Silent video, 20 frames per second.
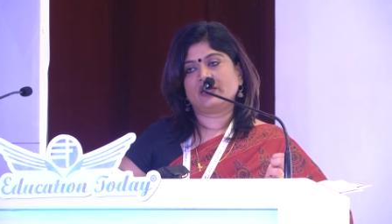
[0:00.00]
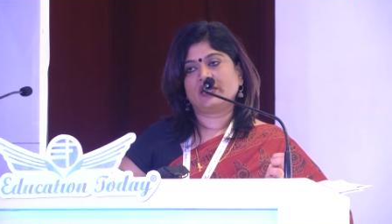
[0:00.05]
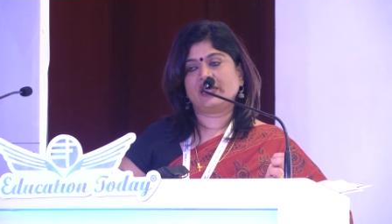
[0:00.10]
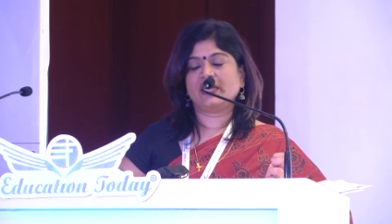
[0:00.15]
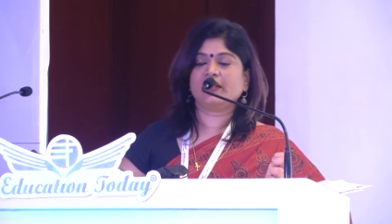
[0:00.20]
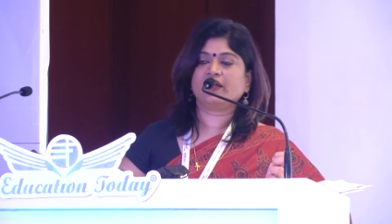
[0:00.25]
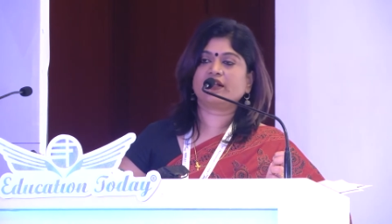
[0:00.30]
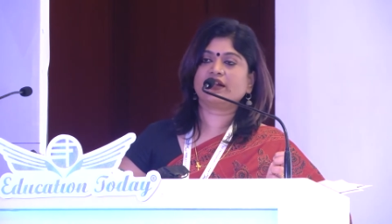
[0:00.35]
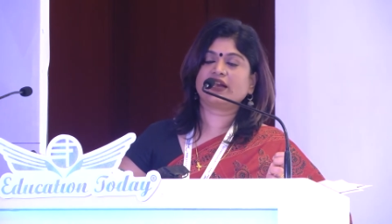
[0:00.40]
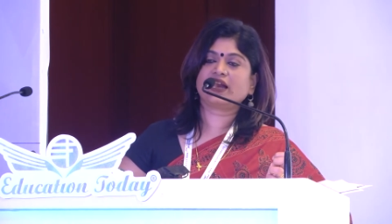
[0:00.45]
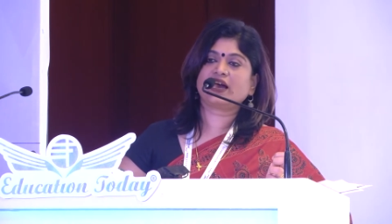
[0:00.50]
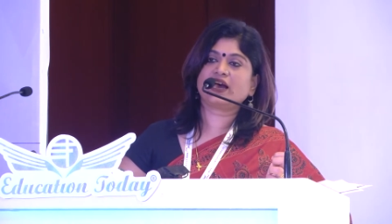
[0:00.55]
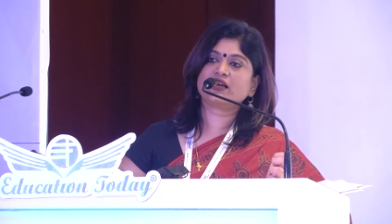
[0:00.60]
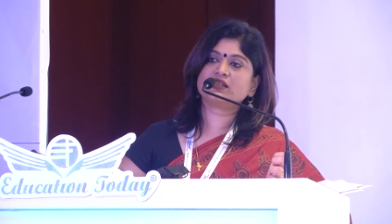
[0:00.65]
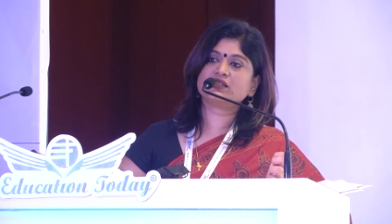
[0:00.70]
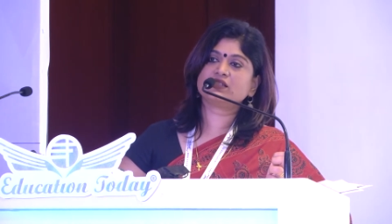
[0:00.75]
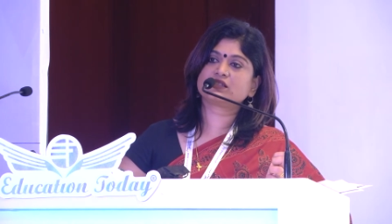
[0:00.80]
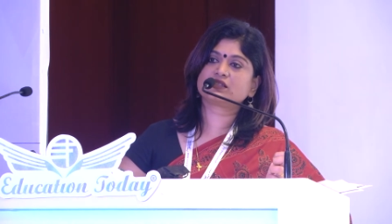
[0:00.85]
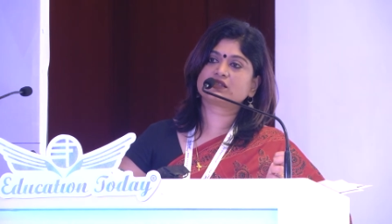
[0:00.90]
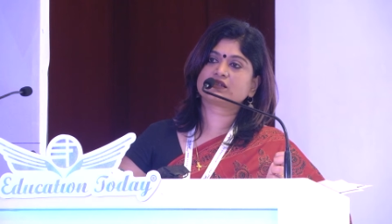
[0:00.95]
In a
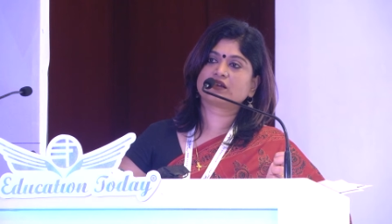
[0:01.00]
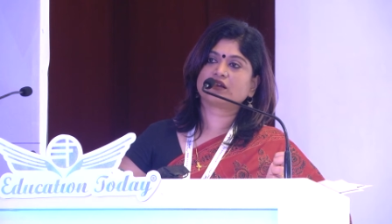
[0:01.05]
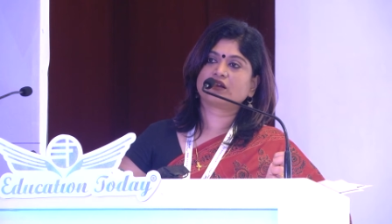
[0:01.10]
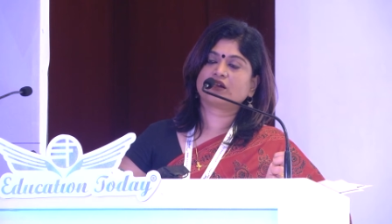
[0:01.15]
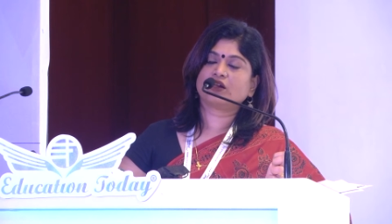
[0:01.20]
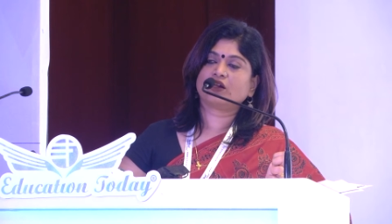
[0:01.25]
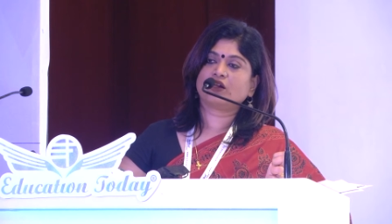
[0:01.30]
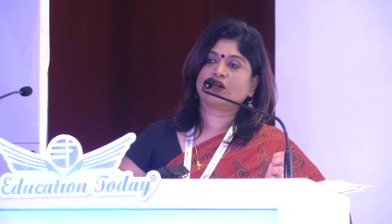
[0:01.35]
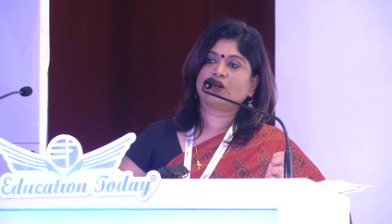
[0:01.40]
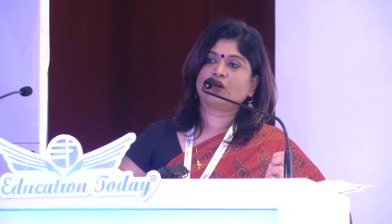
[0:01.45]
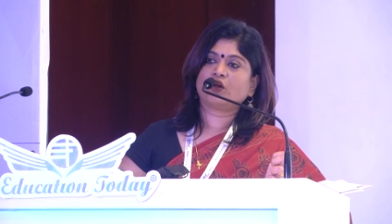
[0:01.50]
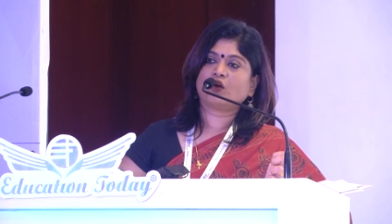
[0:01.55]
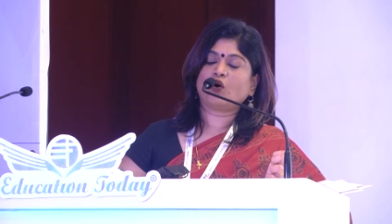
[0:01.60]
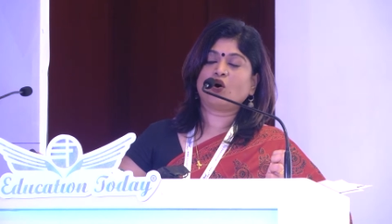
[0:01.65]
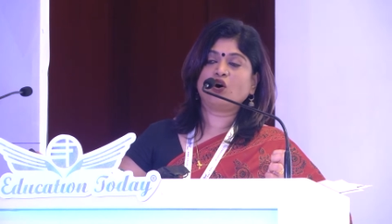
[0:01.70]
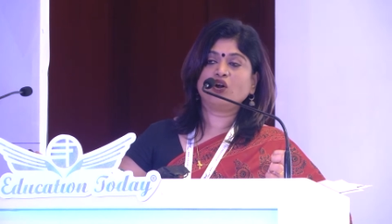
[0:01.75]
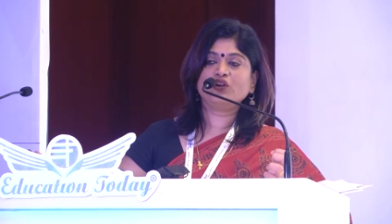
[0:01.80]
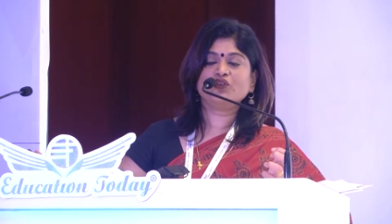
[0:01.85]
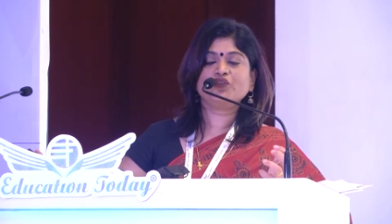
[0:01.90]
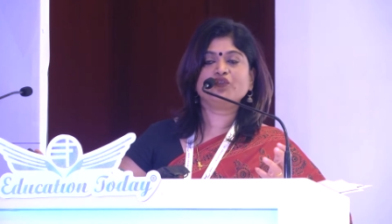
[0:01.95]
class,
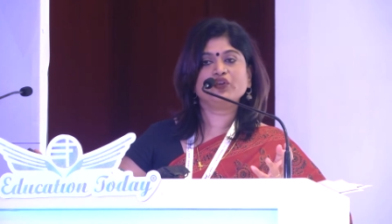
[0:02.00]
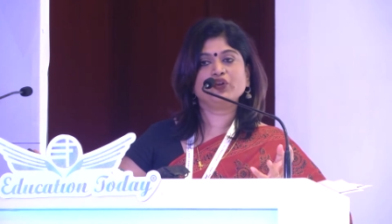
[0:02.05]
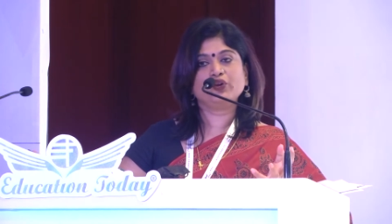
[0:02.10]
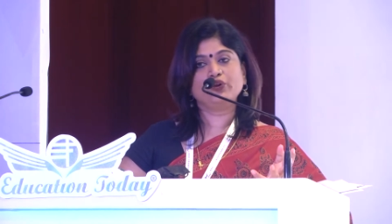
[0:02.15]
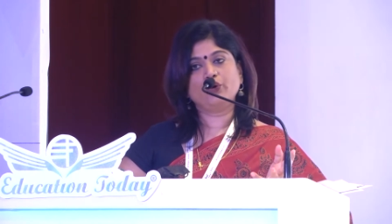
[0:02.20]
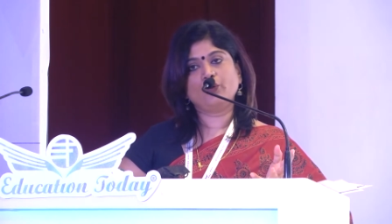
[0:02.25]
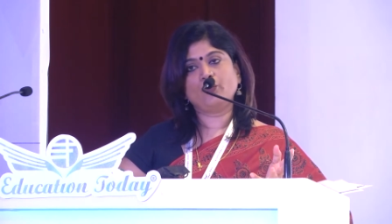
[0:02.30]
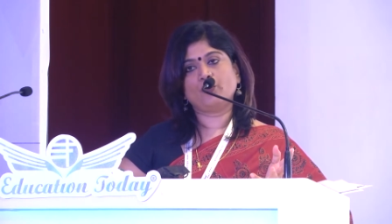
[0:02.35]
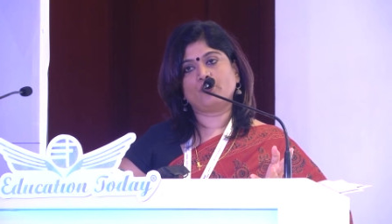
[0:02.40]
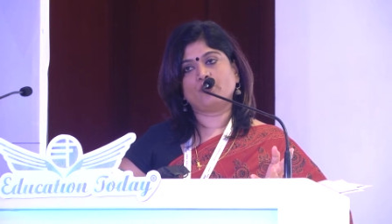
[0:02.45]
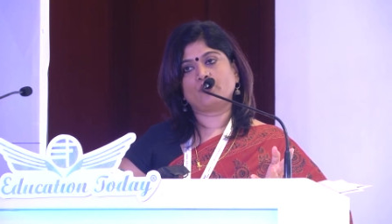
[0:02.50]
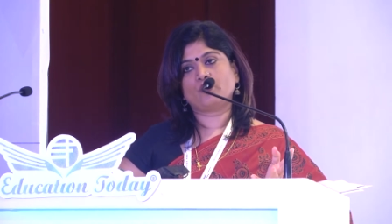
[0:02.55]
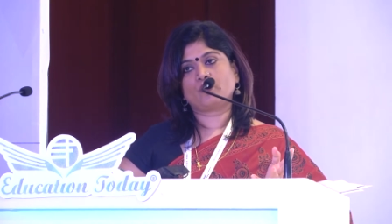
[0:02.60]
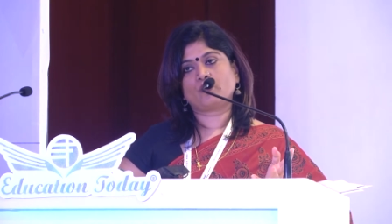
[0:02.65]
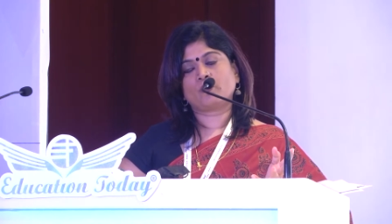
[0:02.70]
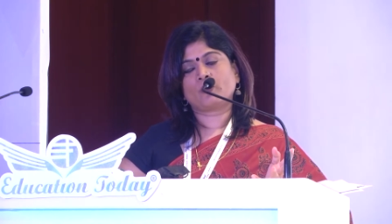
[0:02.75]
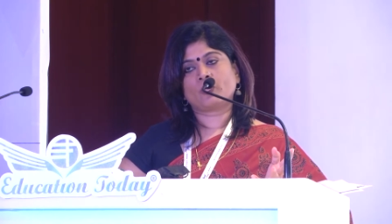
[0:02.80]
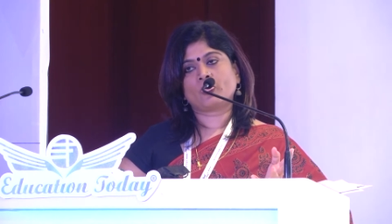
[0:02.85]
all of you know,